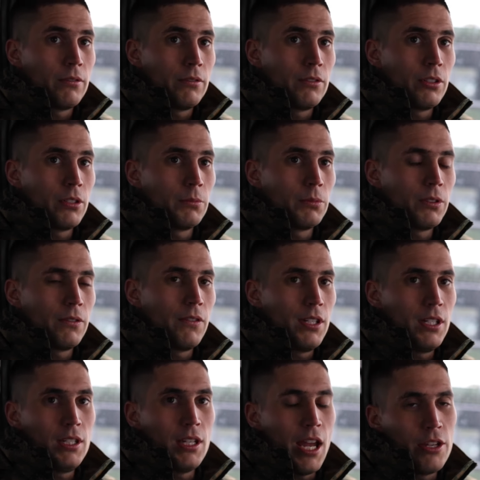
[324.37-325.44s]
in terms of
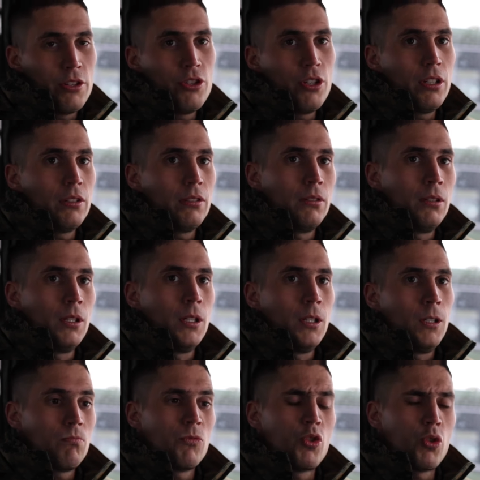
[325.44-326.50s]
the engine,
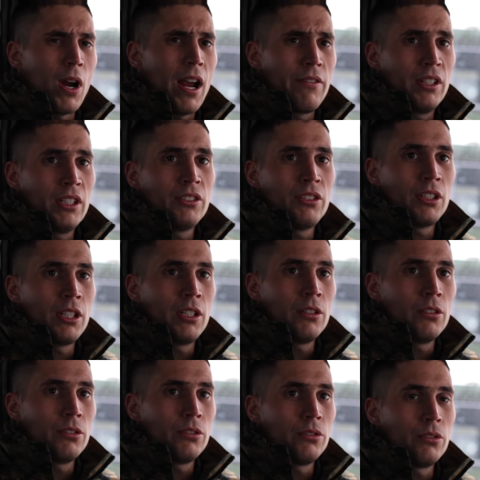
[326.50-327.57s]
driving
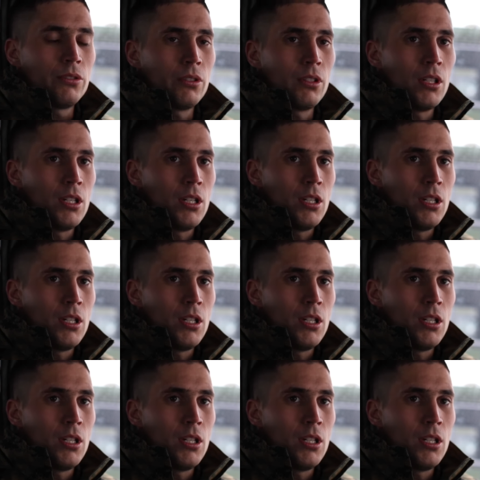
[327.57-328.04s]
skills,